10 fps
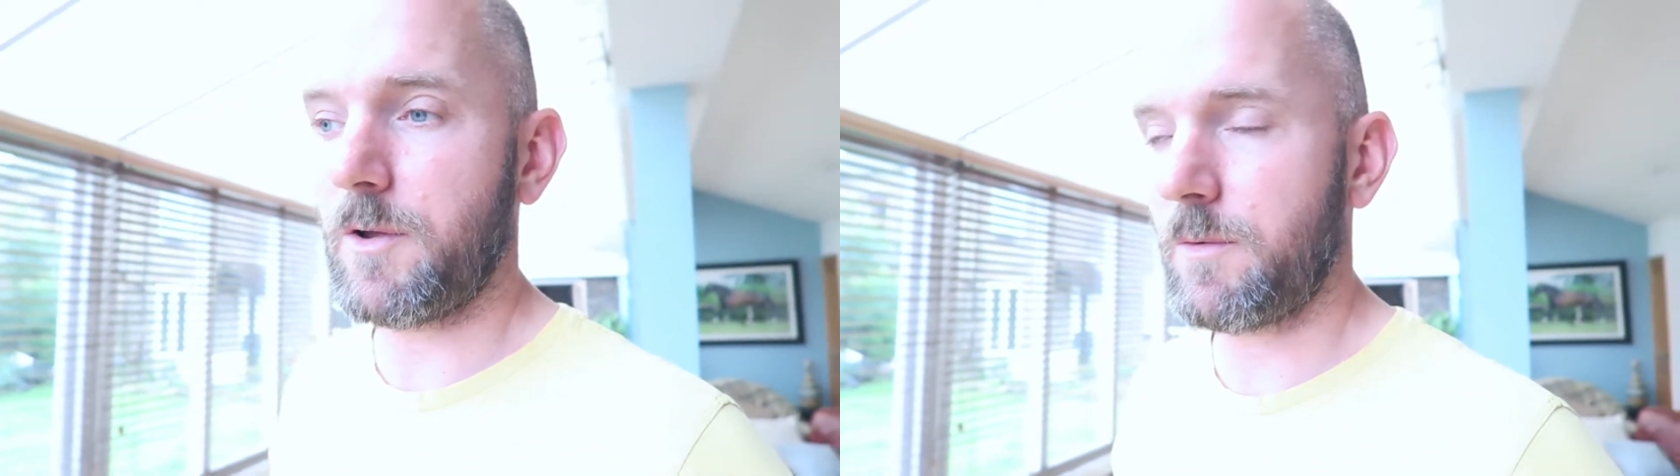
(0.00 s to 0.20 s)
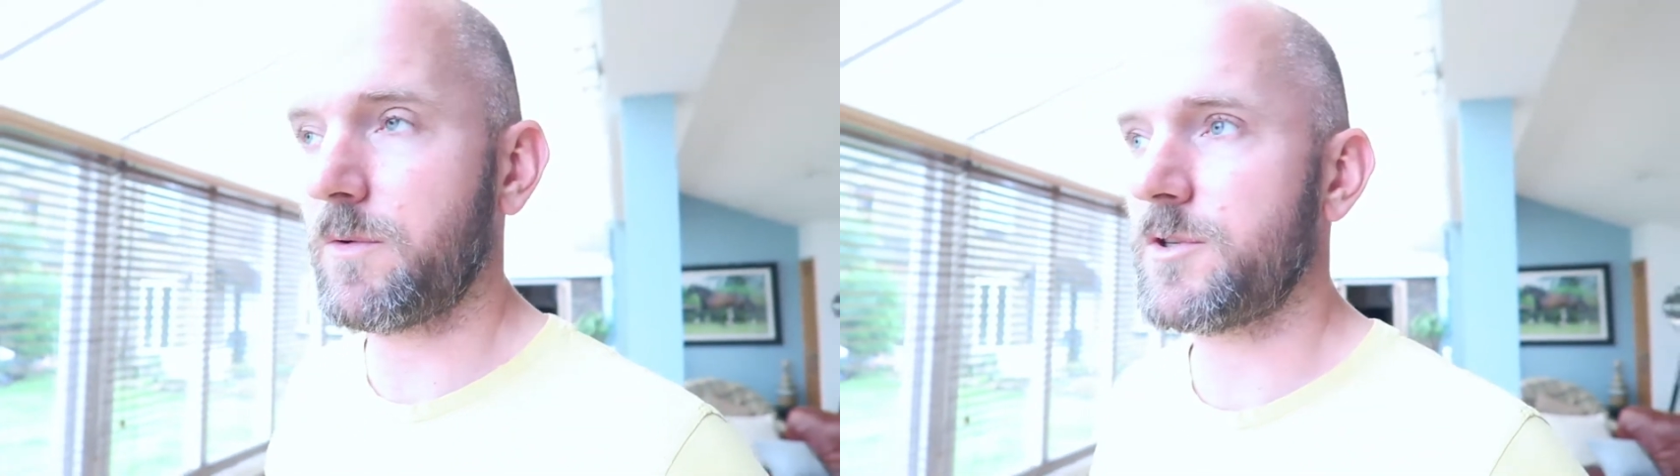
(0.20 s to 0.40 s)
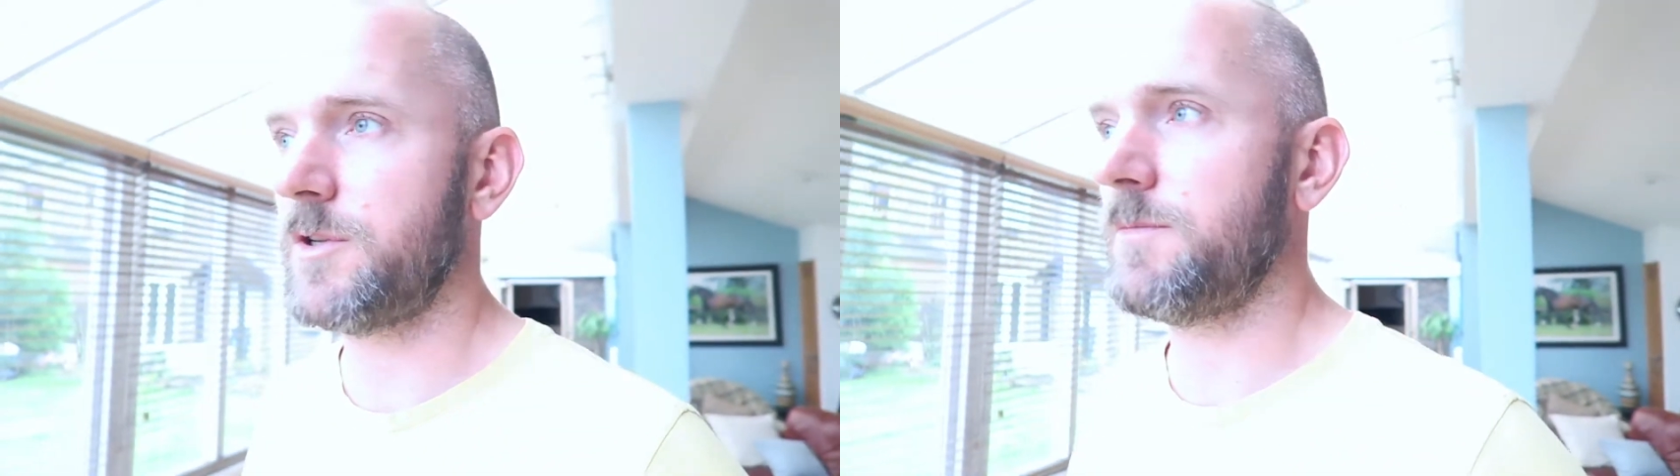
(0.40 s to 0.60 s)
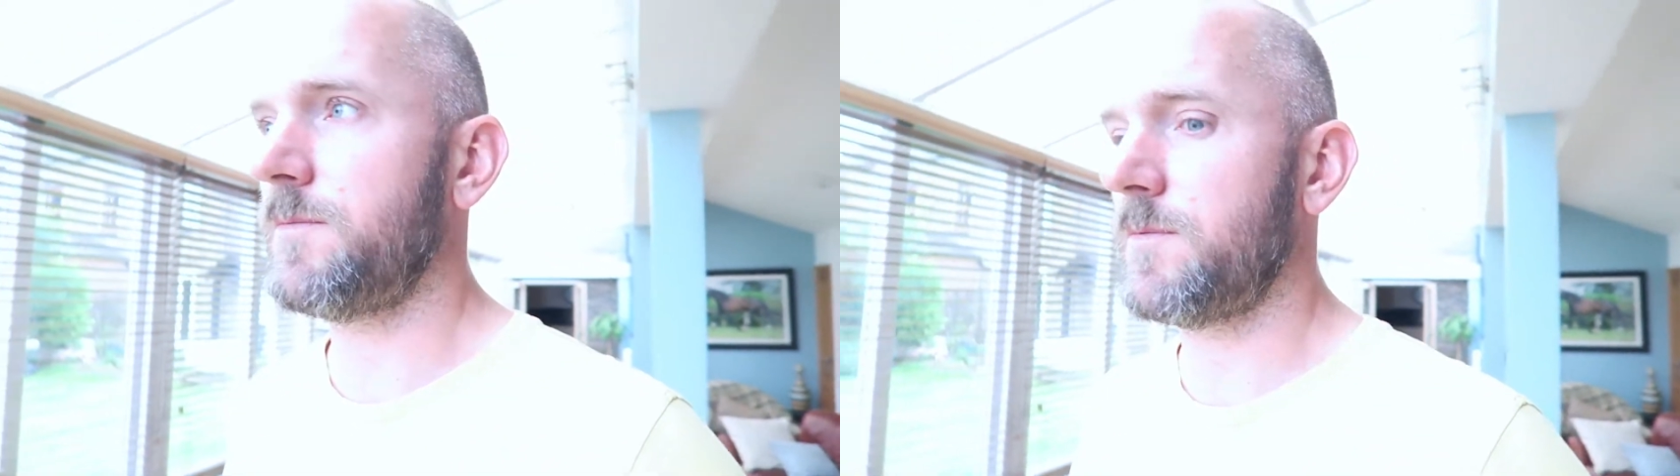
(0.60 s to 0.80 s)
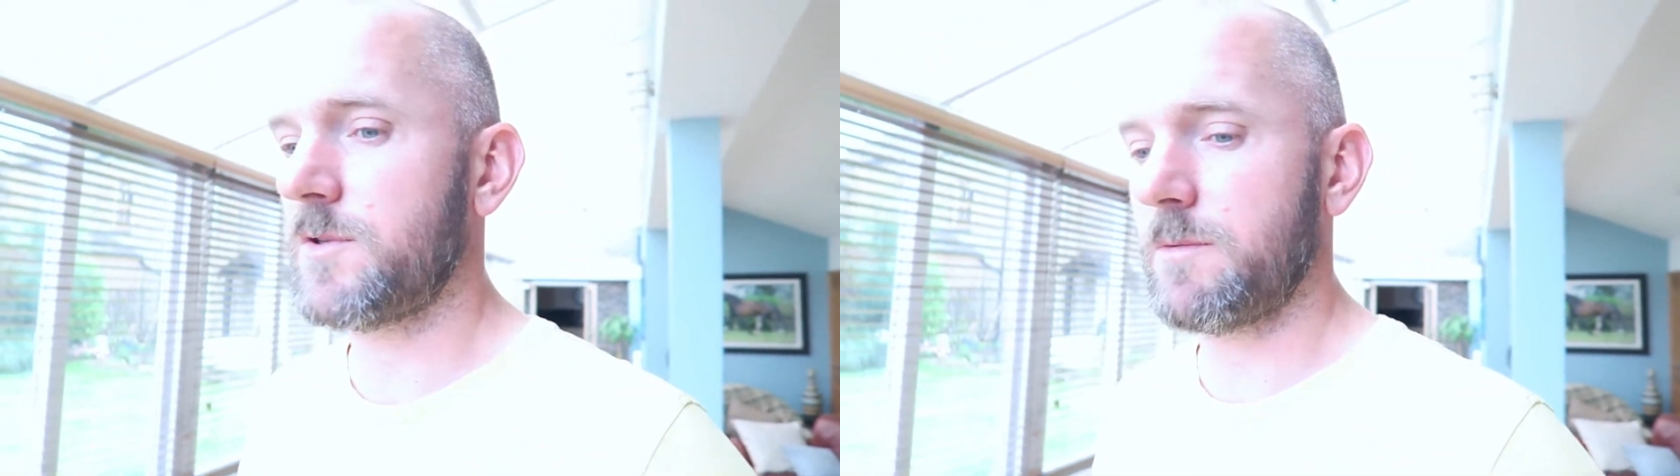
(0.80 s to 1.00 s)
he wants you to
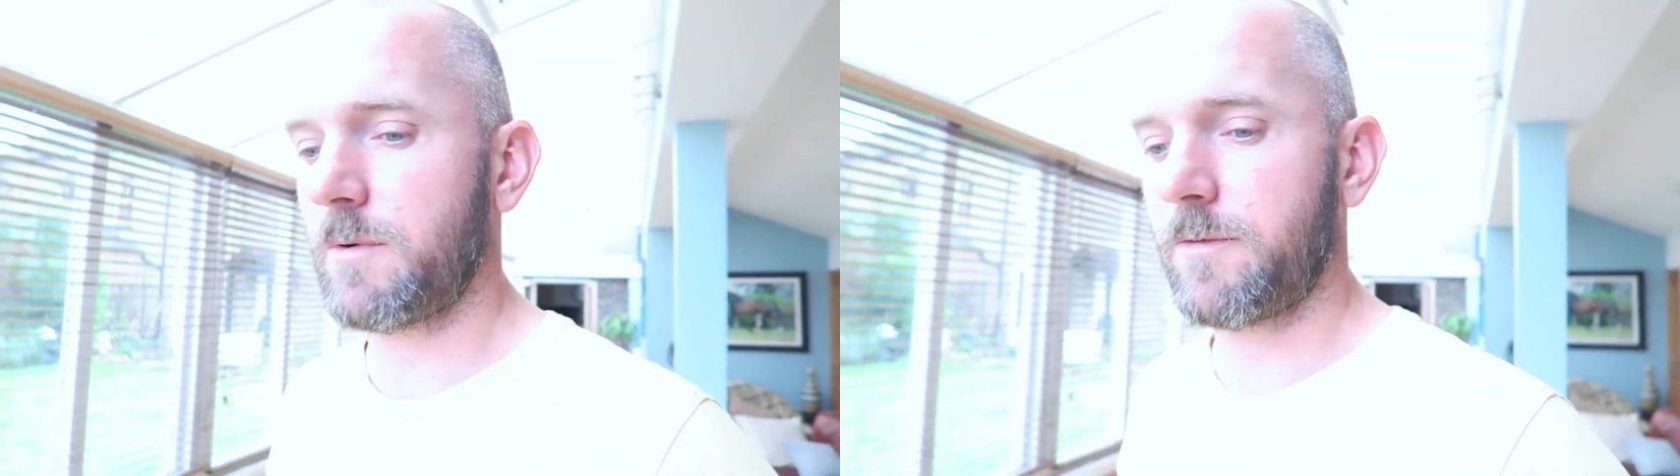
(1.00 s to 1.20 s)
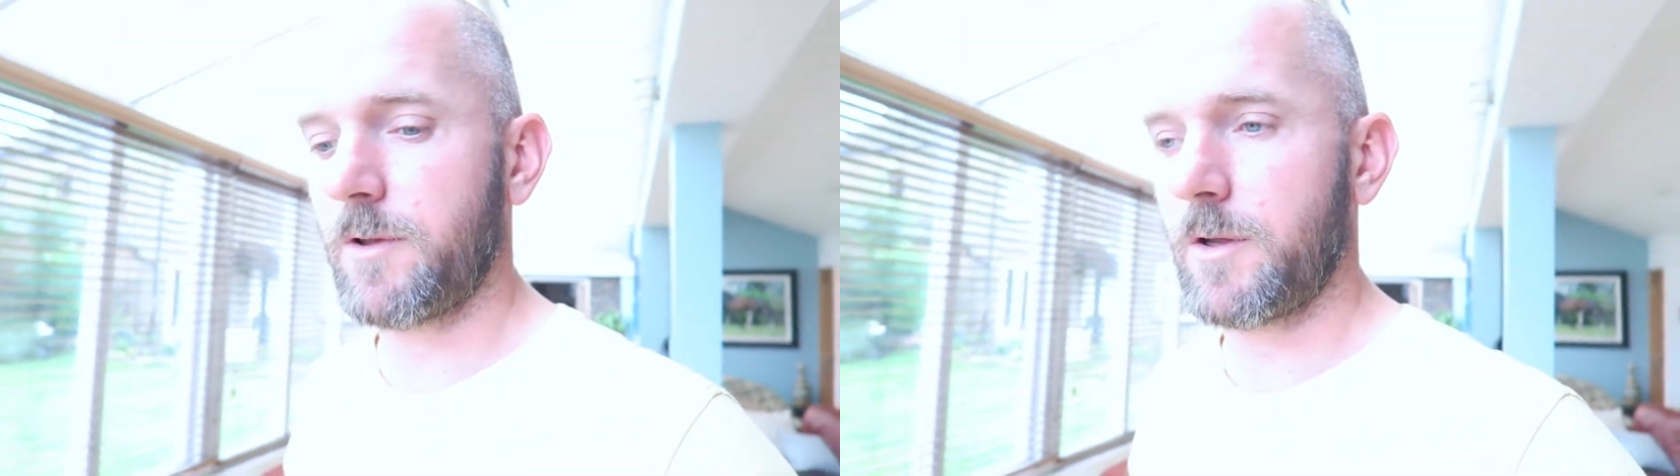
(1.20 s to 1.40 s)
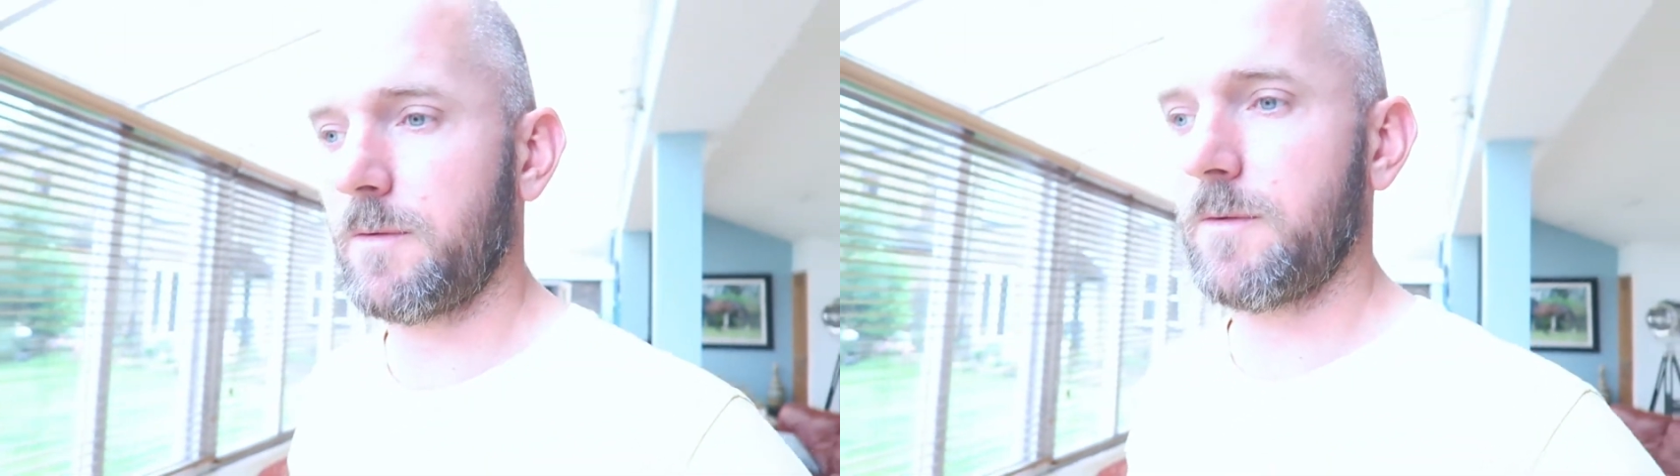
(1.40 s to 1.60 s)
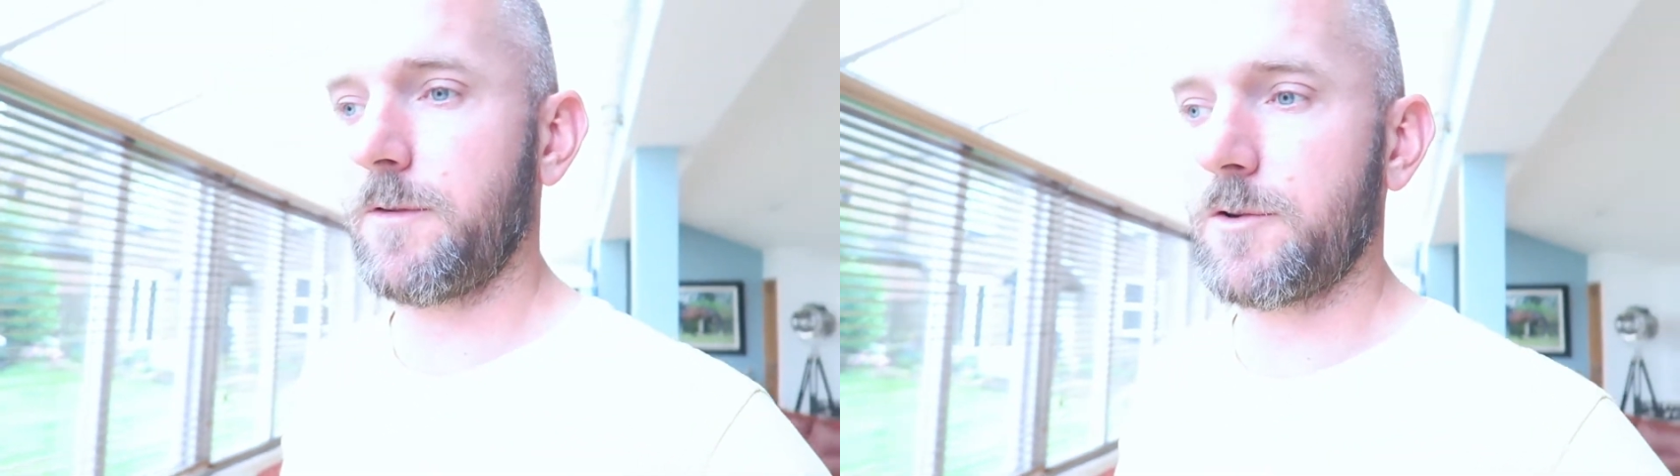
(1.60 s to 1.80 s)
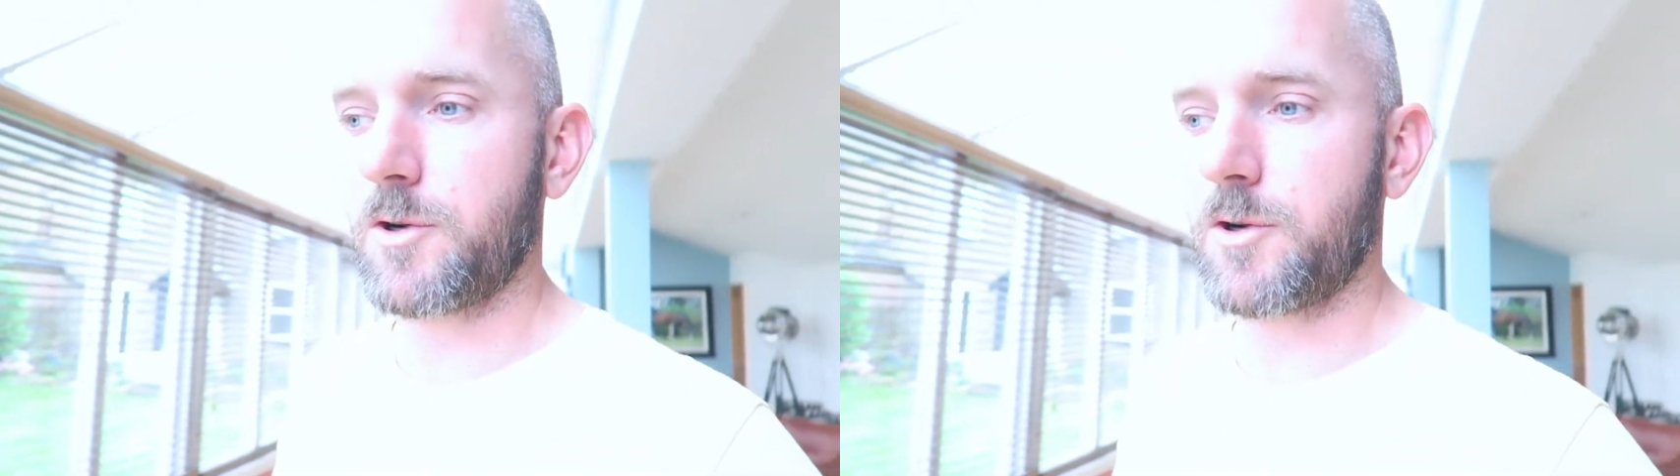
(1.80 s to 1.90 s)
stump up for the